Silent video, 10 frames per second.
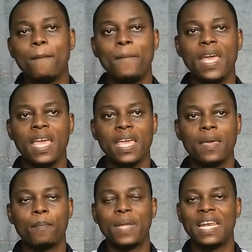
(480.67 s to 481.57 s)

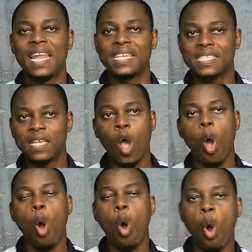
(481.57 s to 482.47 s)
may be less,
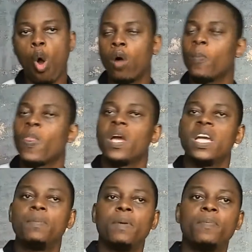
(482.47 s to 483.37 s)
or
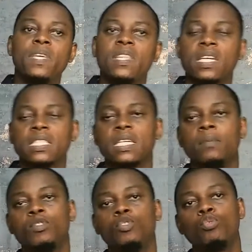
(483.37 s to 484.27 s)
it may be that
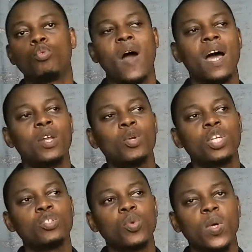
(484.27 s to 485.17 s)
you are
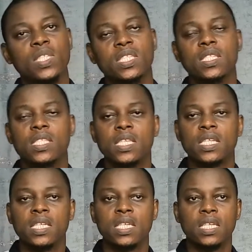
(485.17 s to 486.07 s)
looking towards
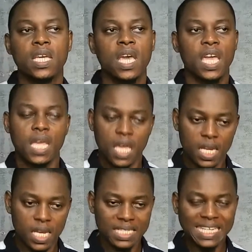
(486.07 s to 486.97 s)

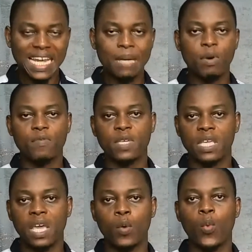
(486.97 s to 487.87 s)
a time of the
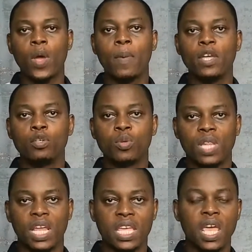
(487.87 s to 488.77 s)
year whereby you know
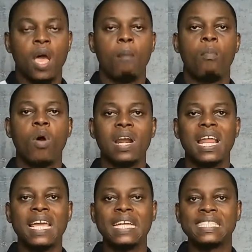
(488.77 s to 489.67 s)
that like more
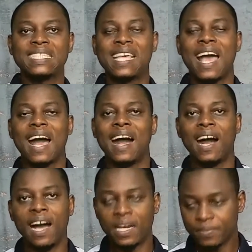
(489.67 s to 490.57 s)
clients
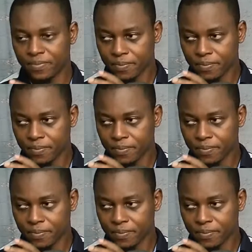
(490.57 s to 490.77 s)
are